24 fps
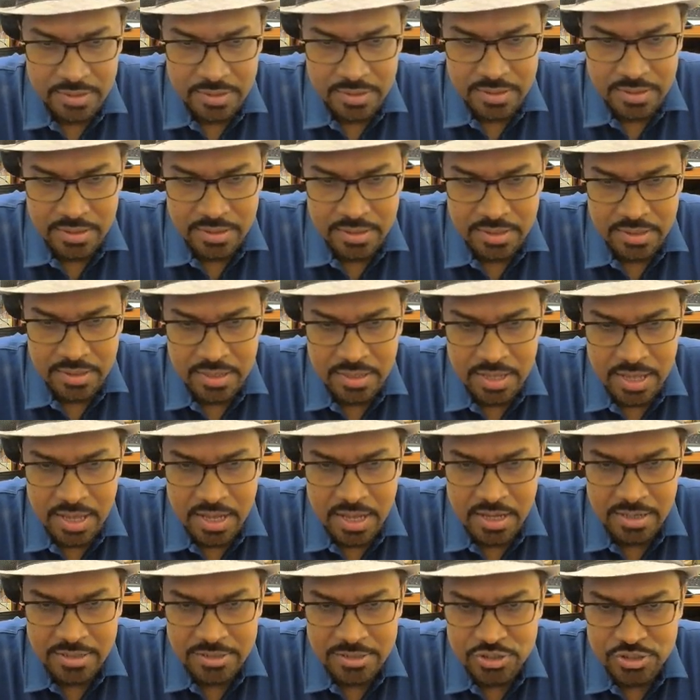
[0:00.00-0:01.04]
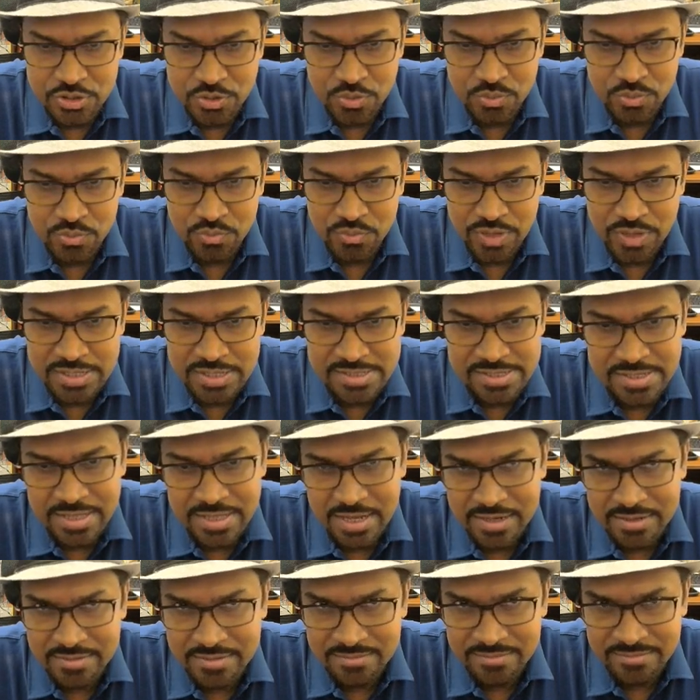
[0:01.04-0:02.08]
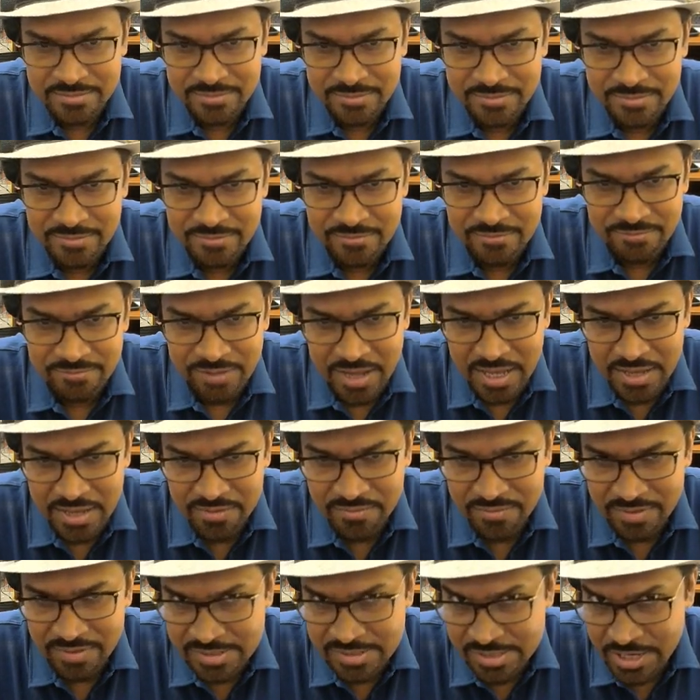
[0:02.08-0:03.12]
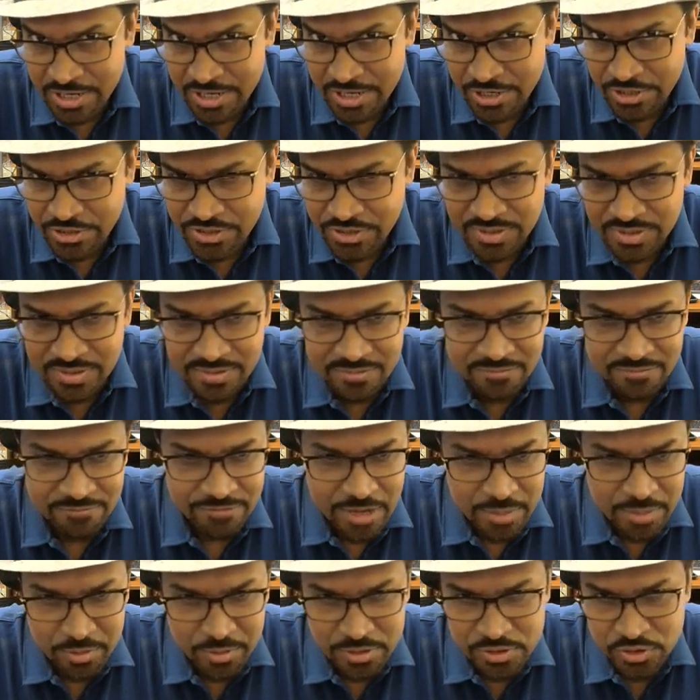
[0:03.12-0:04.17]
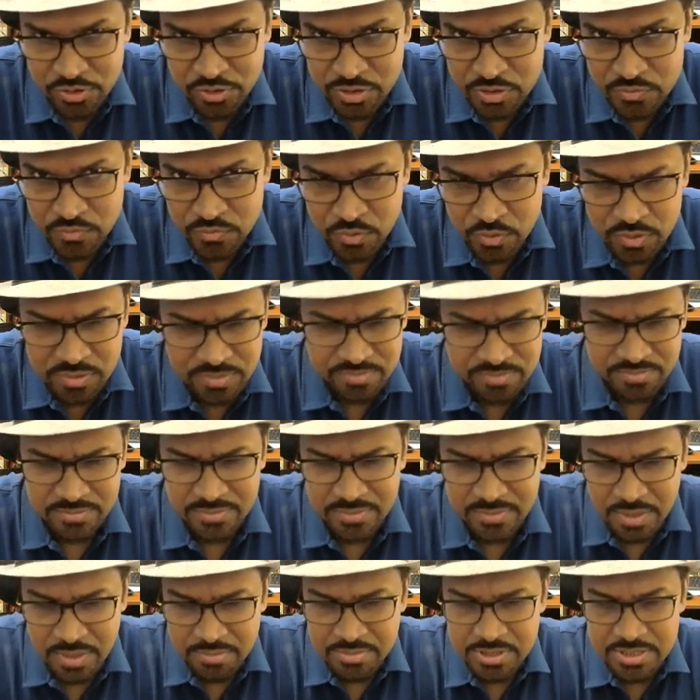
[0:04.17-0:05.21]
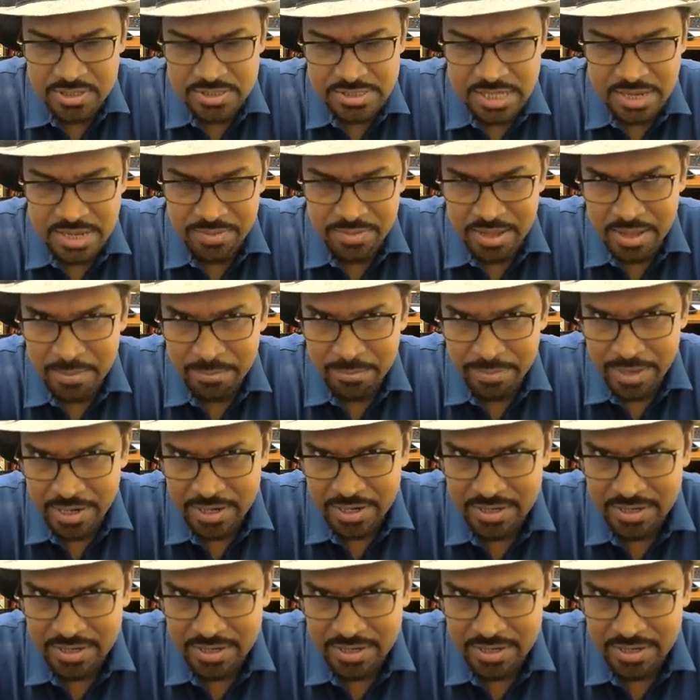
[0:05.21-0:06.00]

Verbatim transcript: Yeah, it is true. You can see that. 5 as an integer, 5.0 as float. Numbers can be compared